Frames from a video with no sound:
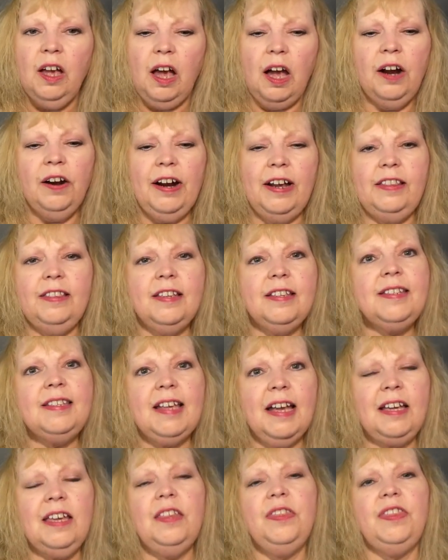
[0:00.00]
All right, the
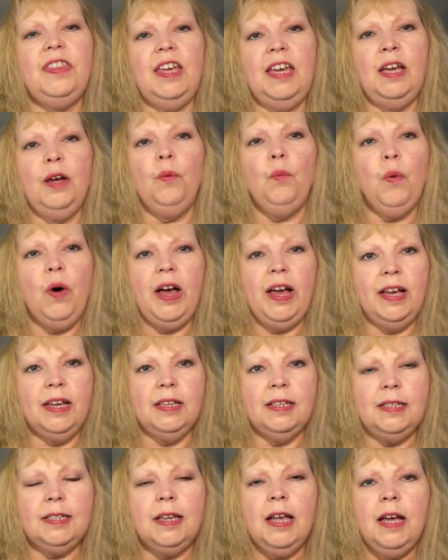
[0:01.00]
second thing
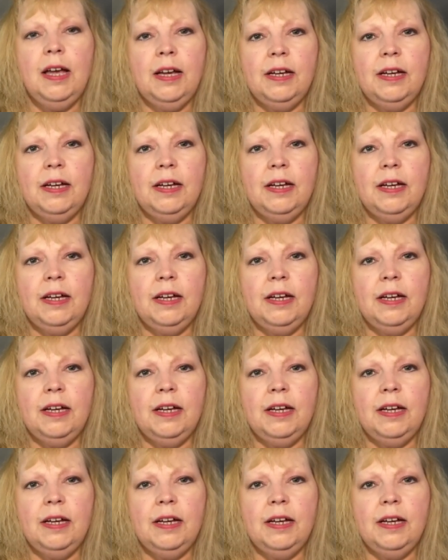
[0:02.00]
was